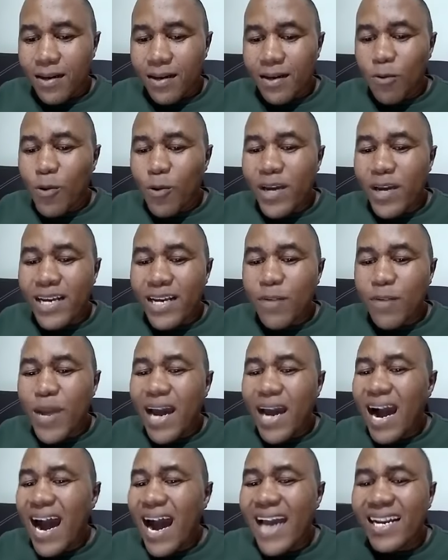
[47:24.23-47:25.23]
we, we
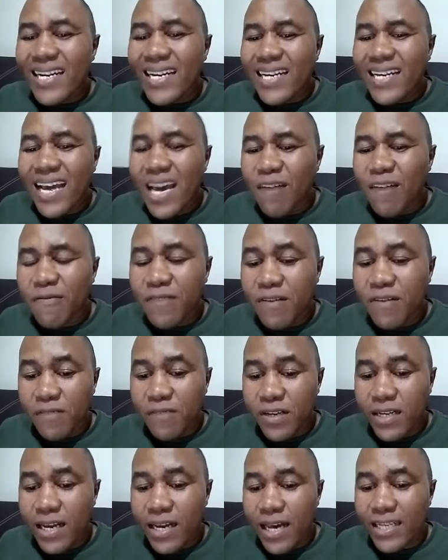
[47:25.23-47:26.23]
hardly have
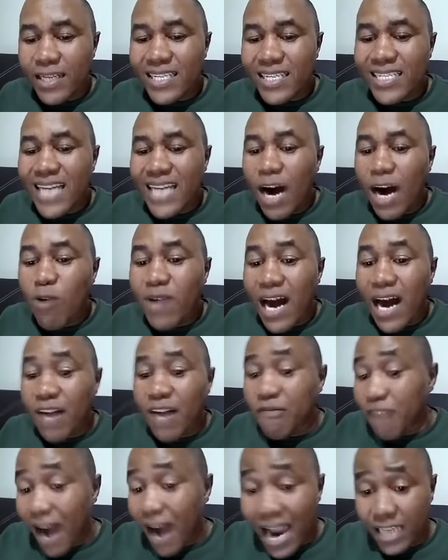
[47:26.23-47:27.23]
even a sound
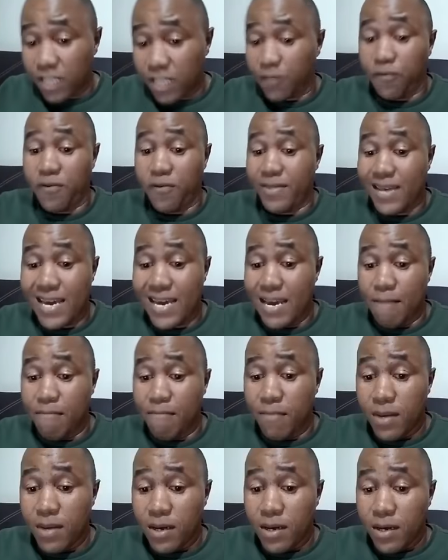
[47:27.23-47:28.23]
advice for them.
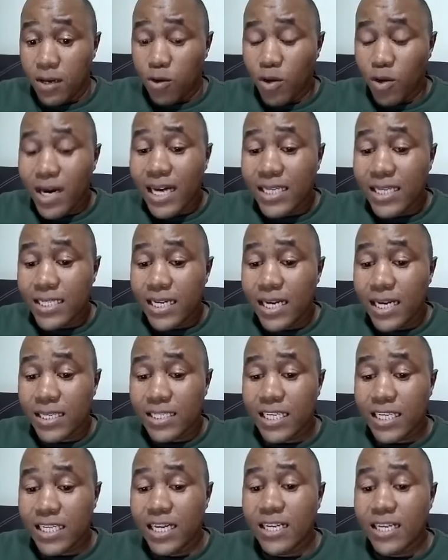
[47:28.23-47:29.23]
You can't tell
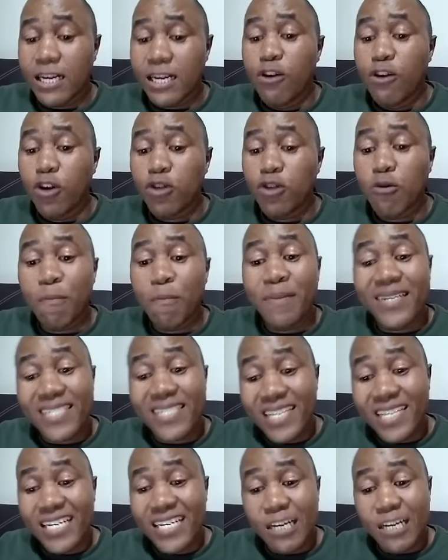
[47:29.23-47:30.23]
children not to be
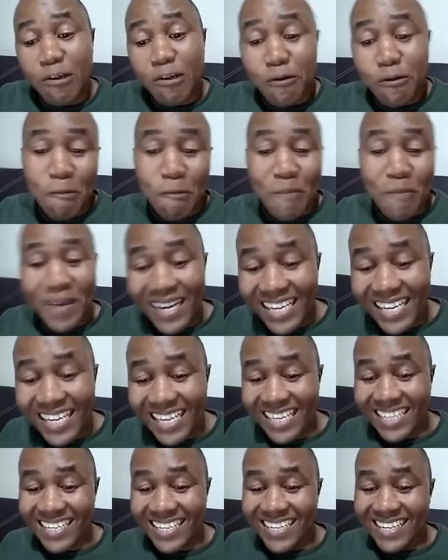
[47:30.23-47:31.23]
children, not to
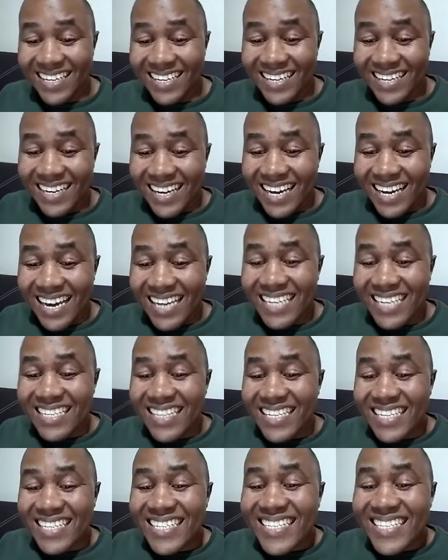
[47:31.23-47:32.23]
play. And
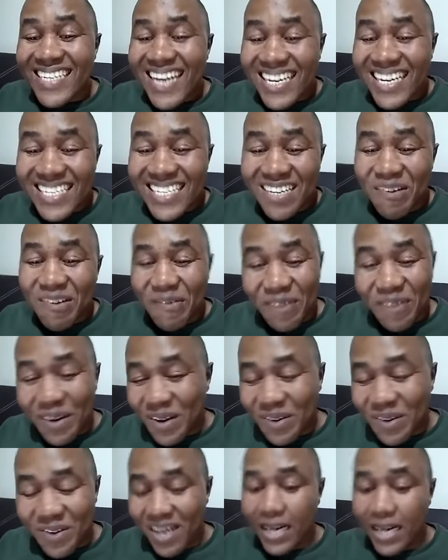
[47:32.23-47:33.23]
the structure of our
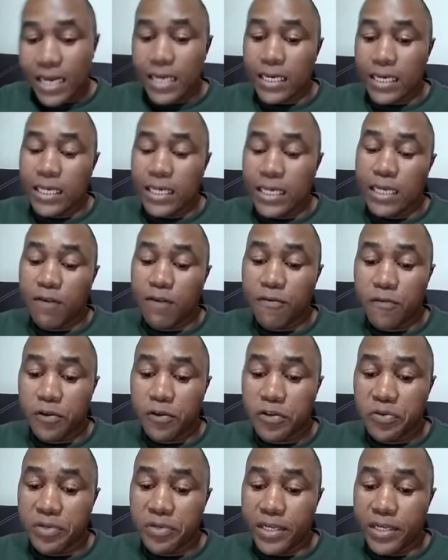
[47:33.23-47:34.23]
rural areas,
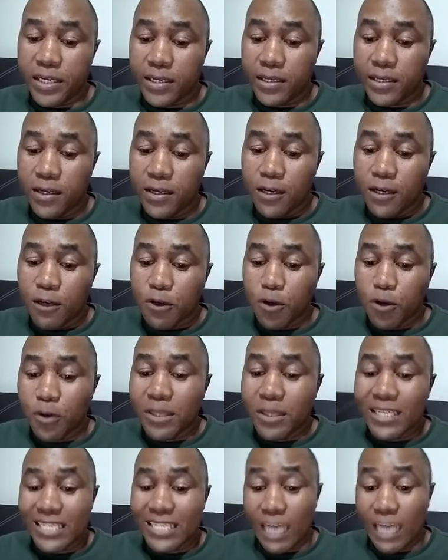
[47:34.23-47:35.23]
unfortunately. So
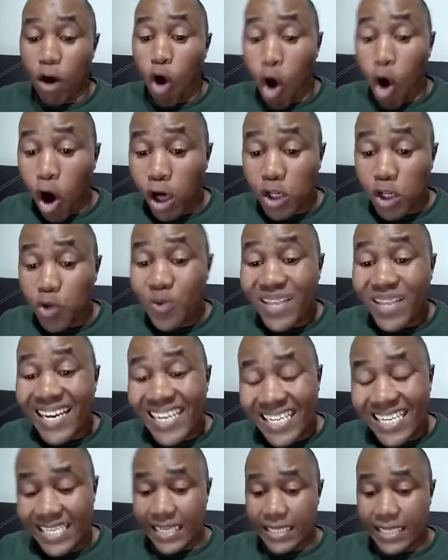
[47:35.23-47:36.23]
this is a call to the
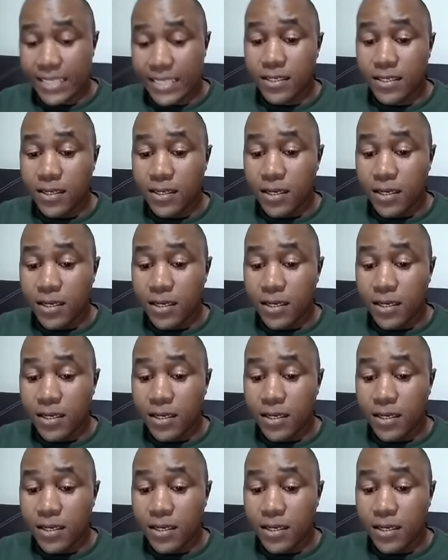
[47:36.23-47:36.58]
leaders